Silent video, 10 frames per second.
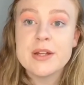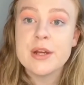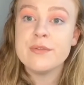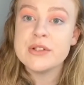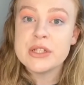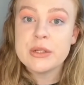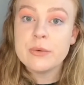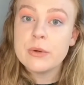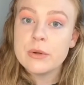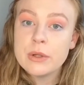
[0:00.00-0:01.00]
to your
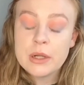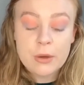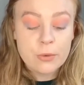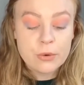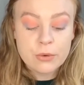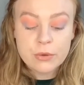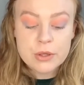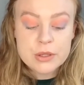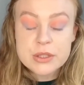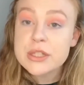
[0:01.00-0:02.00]
local
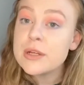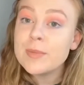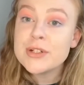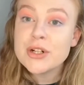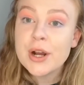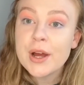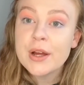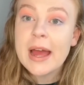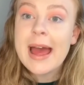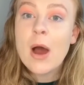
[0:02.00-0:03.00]
Superdrug
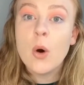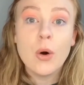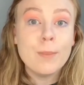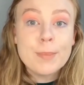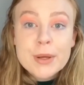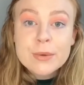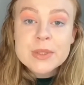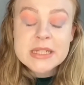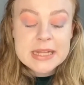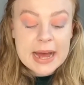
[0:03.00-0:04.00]
or Boots
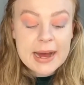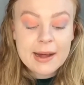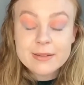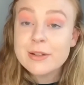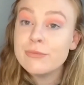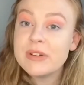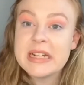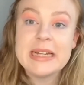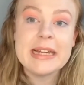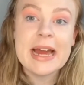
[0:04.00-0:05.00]
and really
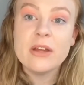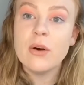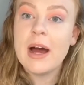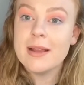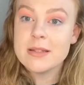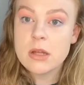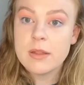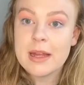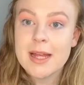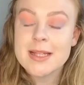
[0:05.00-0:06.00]
get your hands on this.
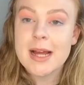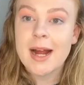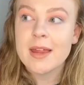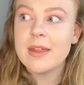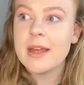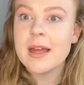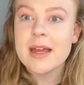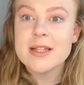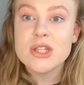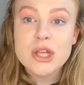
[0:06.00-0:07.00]
I think it's
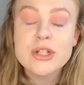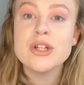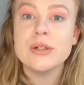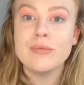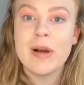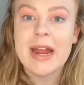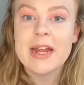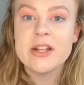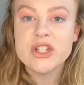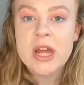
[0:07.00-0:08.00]
such good range.
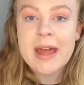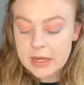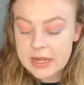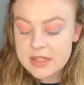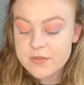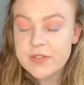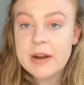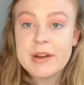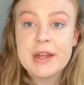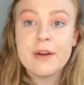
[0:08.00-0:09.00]
It's very
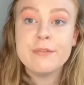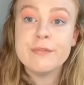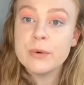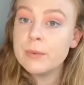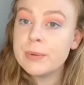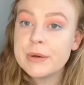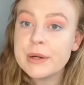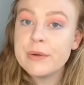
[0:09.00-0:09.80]
foolproof.